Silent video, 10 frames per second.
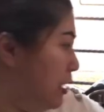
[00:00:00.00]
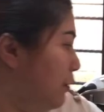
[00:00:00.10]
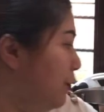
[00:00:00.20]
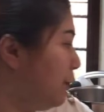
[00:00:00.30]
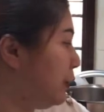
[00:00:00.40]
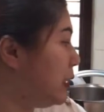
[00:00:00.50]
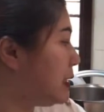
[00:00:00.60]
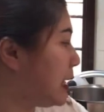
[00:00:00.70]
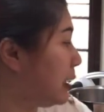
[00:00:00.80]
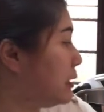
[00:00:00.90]
15
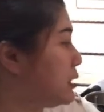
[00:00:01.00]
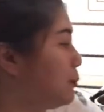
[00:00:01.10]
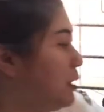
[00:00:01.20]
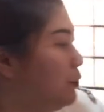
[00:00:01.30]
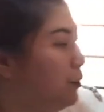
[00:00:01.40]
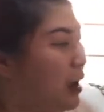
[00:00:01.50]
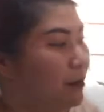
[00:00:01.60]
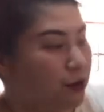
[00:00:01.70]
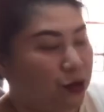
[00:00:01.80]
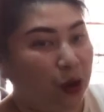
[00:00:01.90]
seconds speed
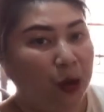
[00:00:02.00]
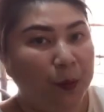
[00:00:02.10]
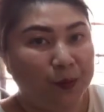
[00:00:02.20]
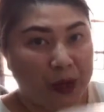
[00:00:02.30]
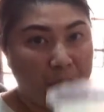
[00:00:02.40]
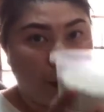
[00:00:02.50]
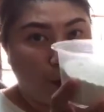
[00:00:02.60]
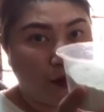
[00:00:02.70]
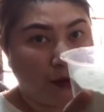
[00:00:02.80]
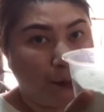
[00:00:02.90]
5. So I will
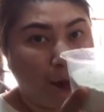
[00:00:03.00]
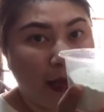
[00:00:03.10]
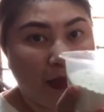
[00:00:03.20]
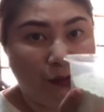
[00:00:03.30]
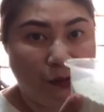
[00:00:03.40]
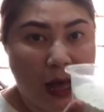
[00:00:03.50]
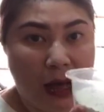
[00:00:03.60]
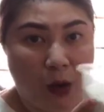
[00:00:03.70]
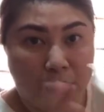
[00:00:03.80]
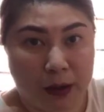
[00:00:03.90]
put the plain
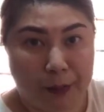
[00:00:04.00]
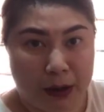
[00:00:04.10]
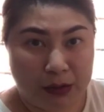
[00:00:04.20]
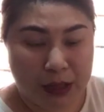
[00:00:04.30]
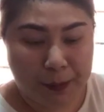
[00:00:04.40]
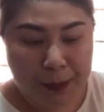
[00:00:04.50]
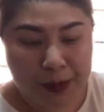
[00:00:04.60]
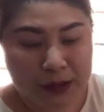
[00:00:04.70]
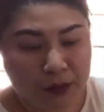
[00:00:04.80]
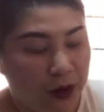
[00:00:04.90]
flour or the
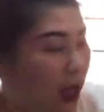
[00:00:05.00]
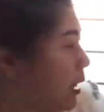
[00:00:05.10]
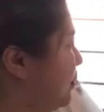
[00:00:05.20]
multi-purpose flour.